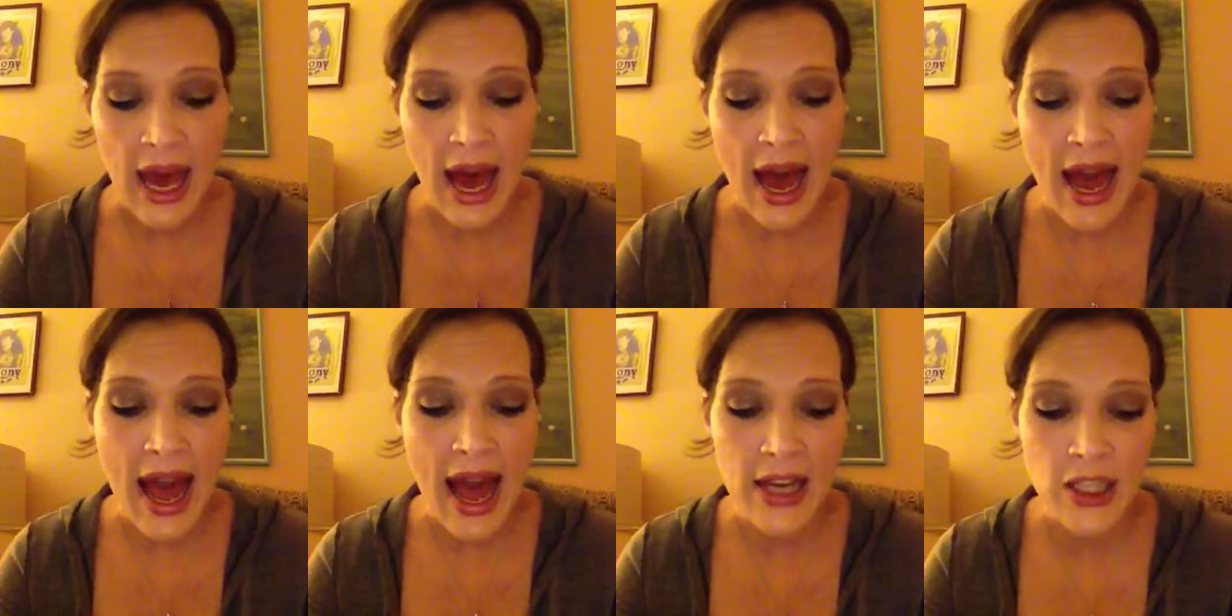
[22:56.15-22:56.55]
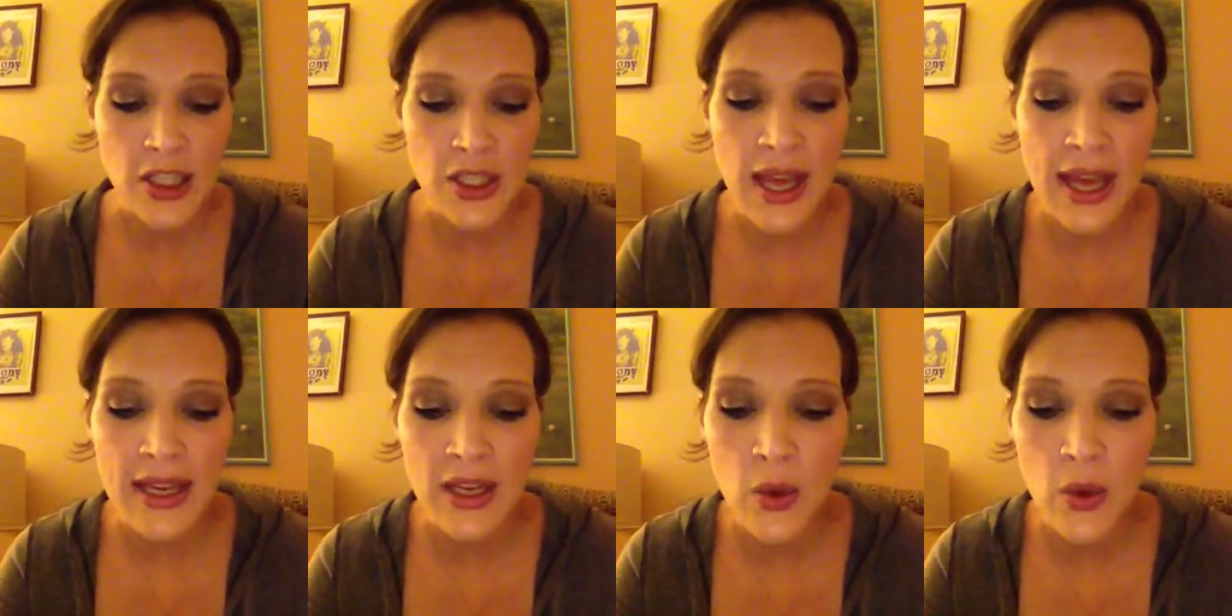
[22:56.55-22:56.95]
I
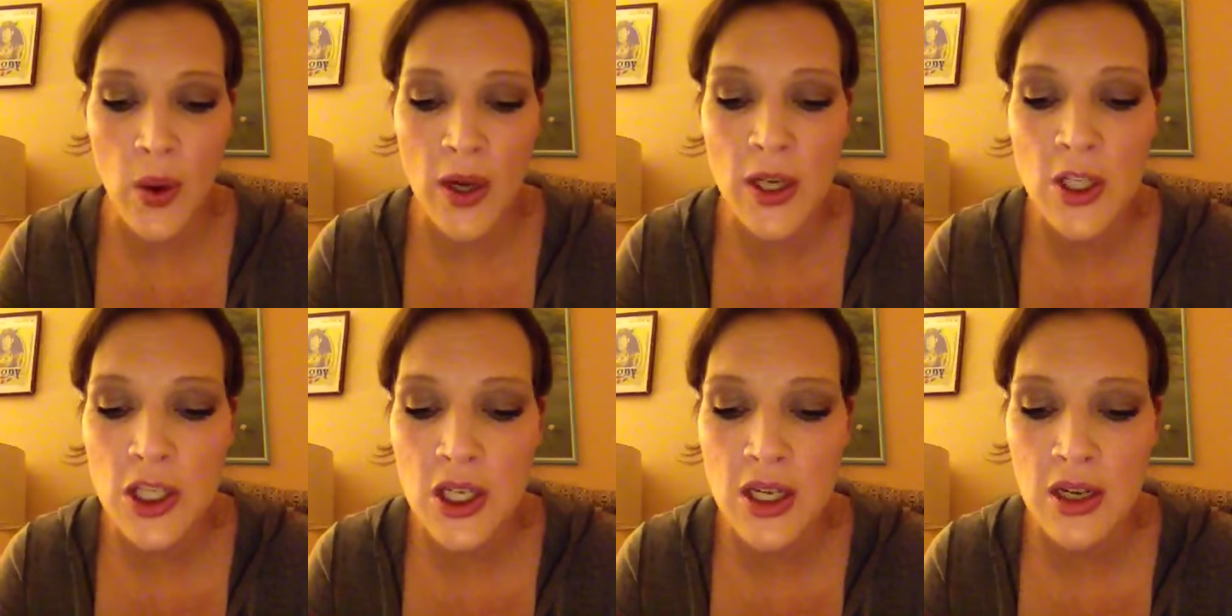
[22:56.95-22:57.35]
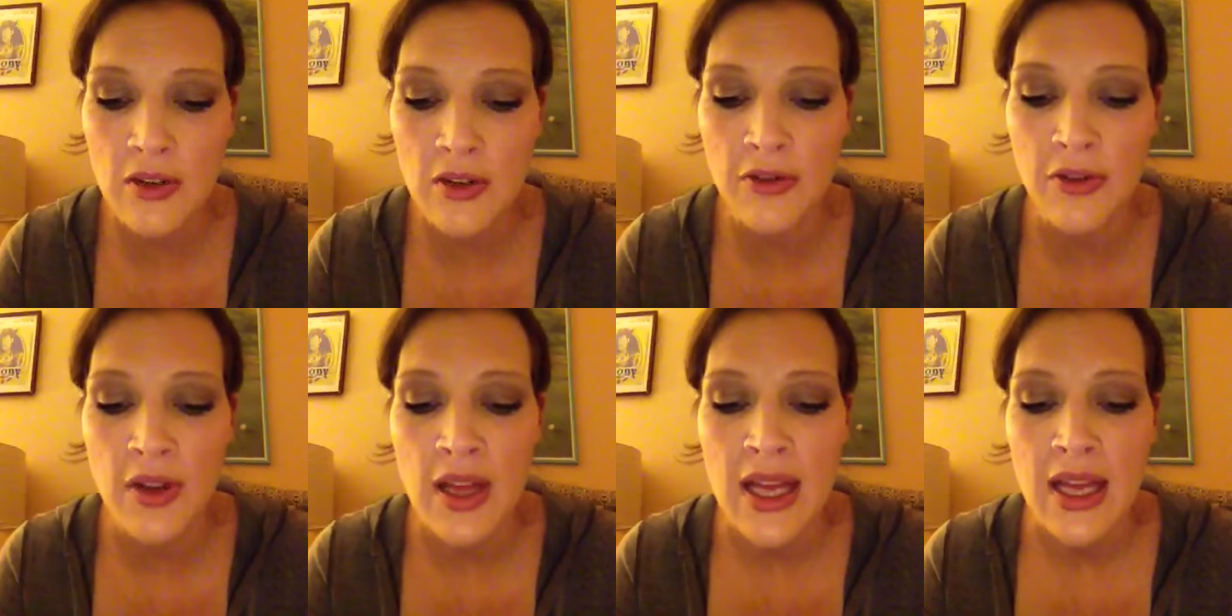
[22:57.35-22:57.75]
actually had a question
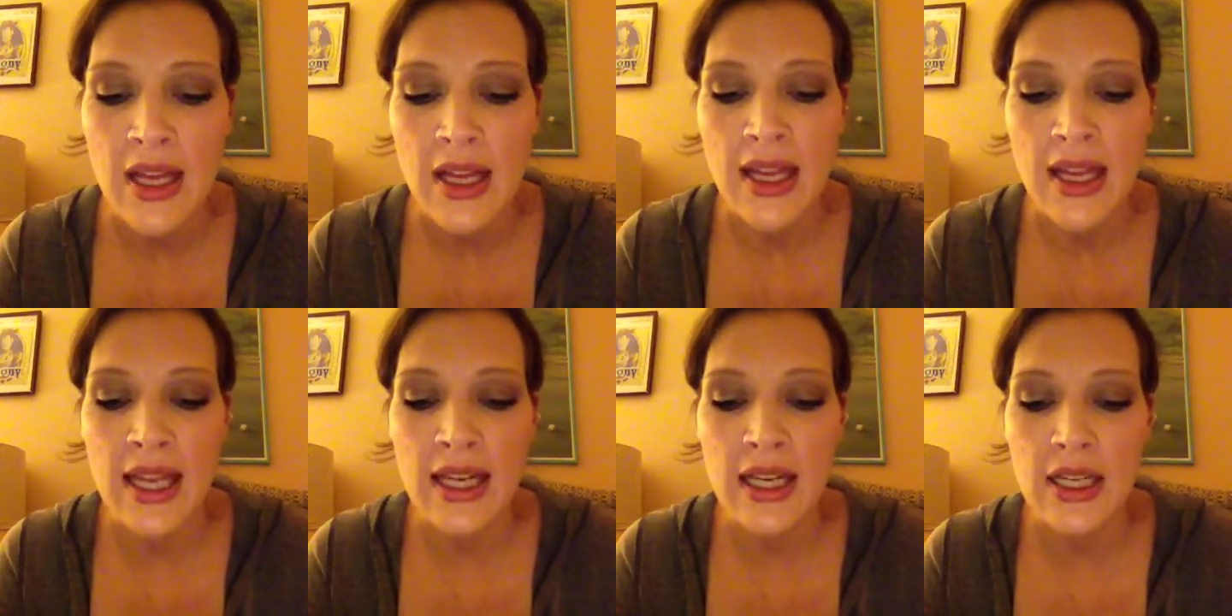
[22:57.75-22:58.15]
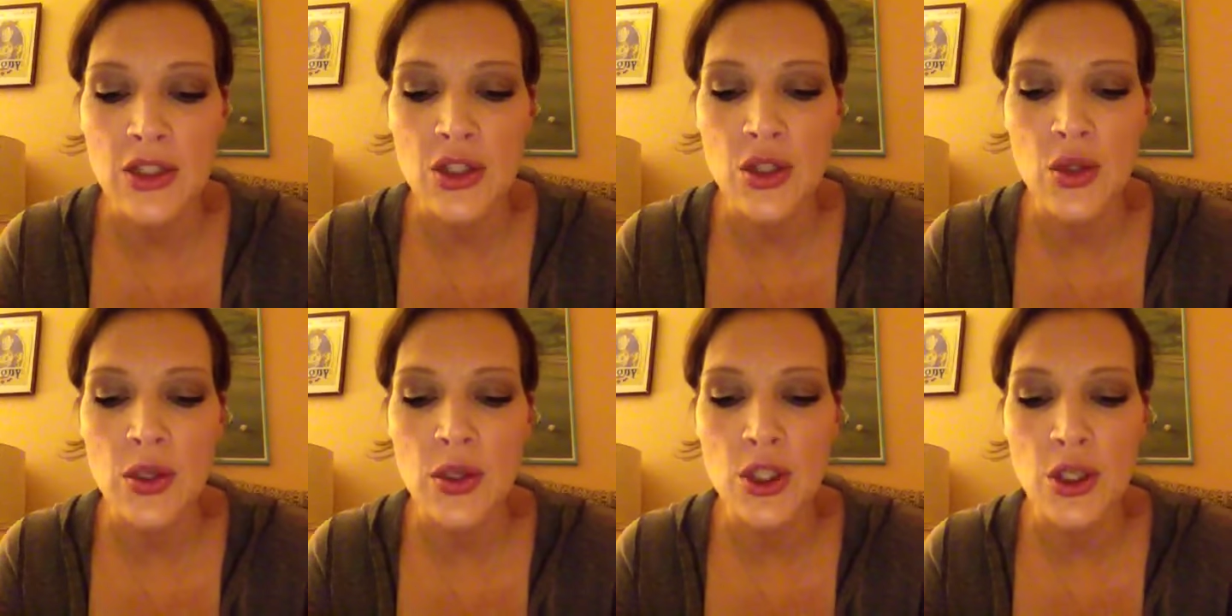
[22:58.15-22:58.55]
of can I
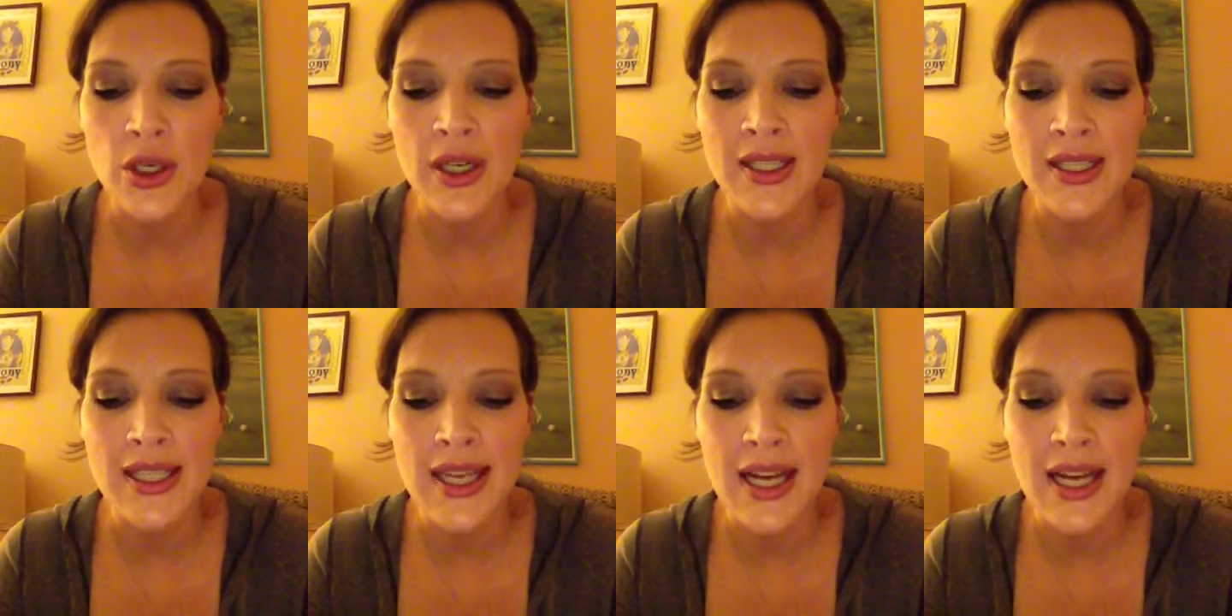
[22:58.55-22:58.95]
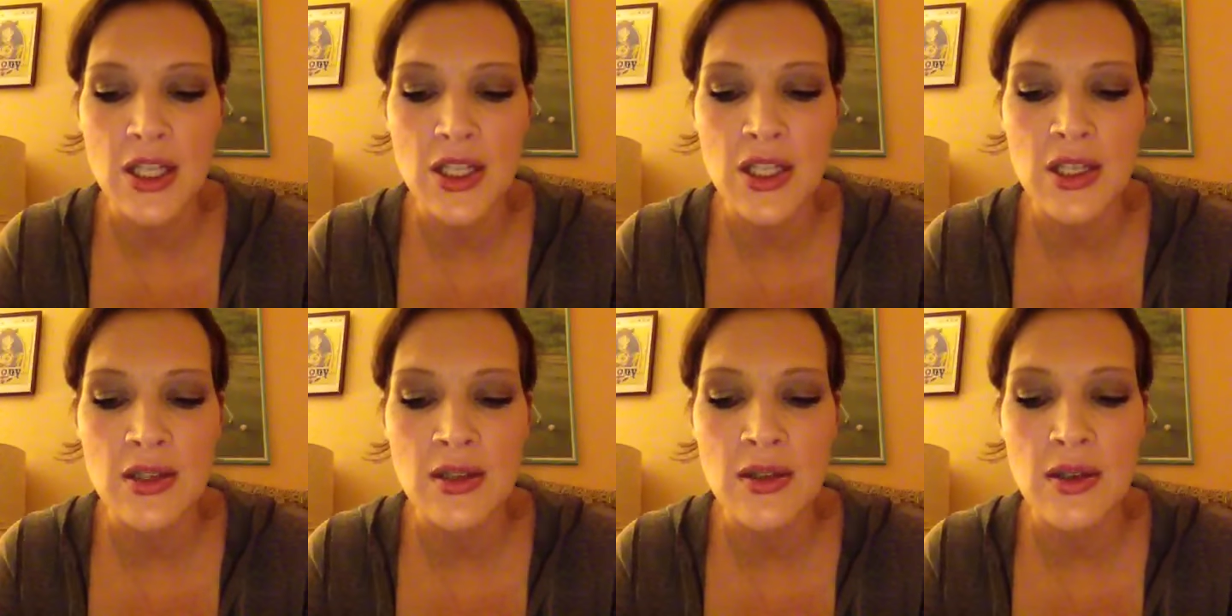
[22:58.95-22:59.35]
do a
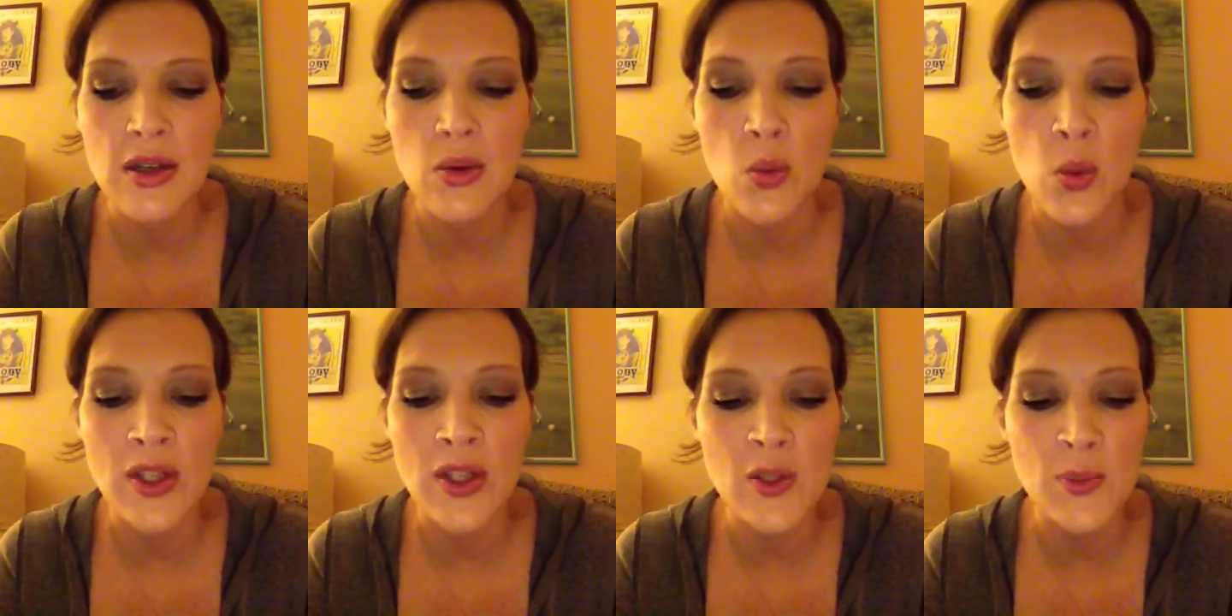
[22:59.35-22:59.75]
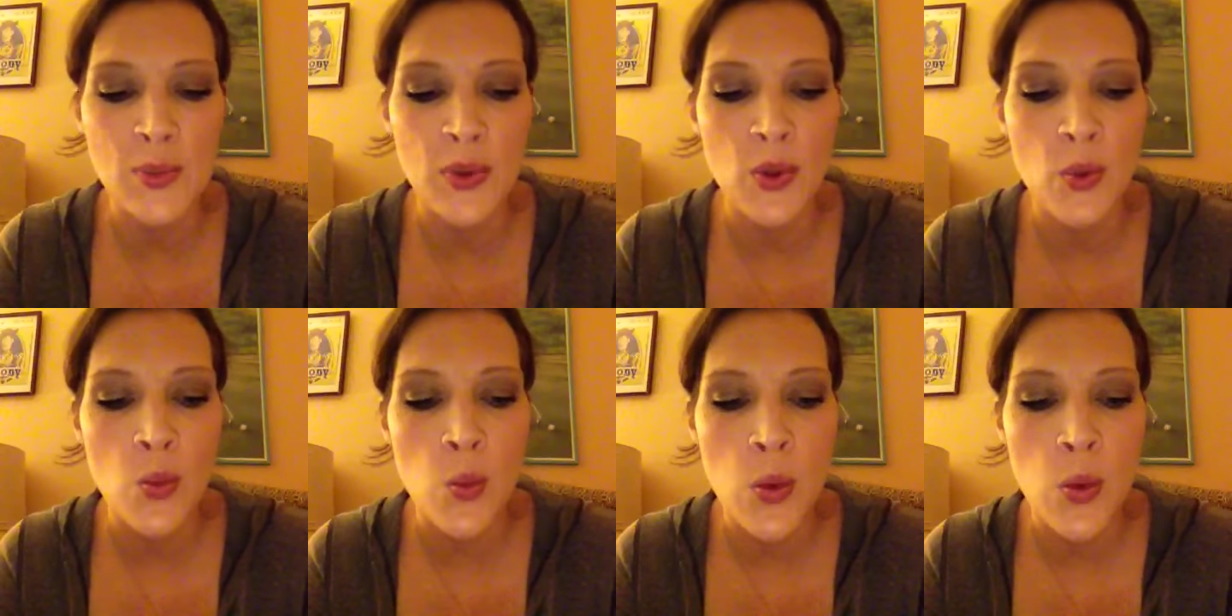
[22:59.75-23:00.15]
transaction once
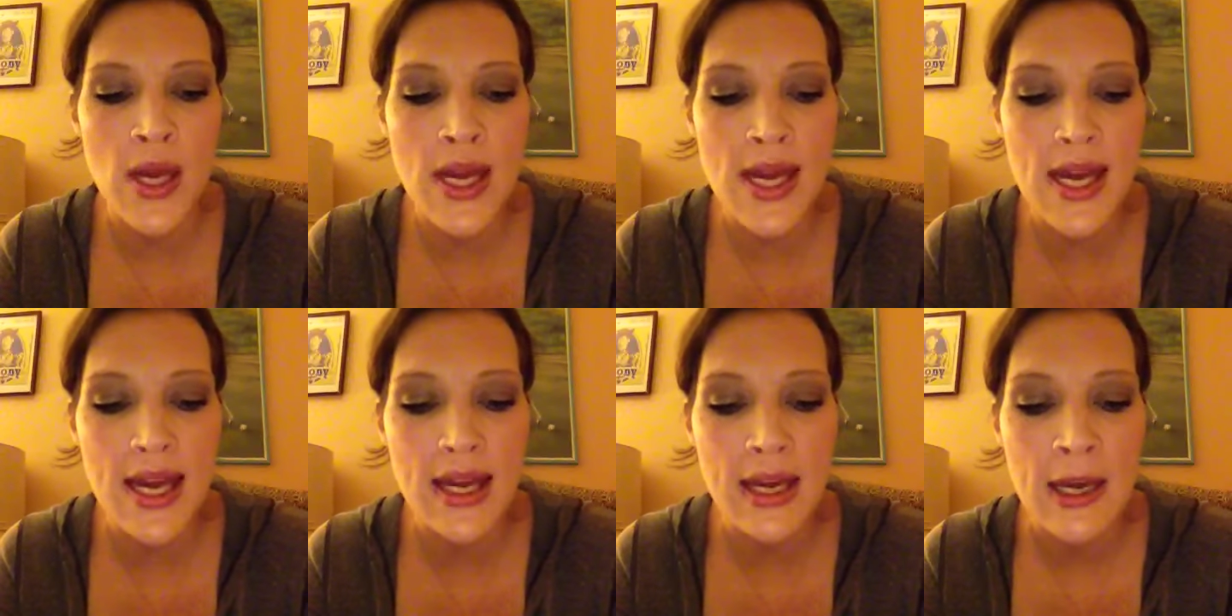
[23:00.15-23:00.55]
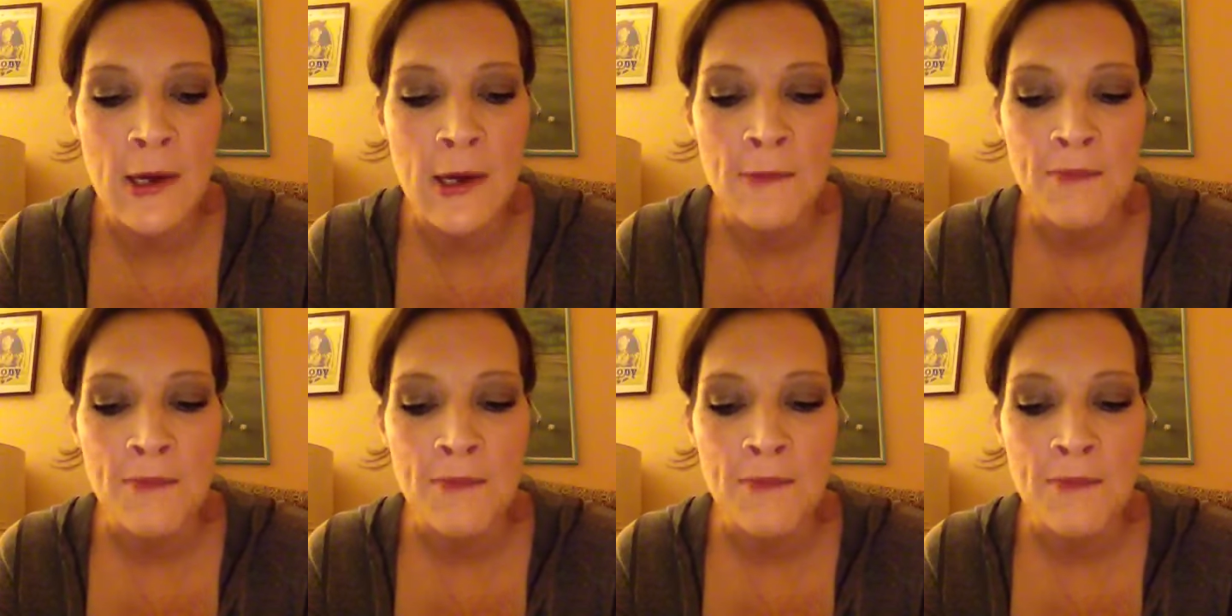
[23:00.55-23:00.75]
per week?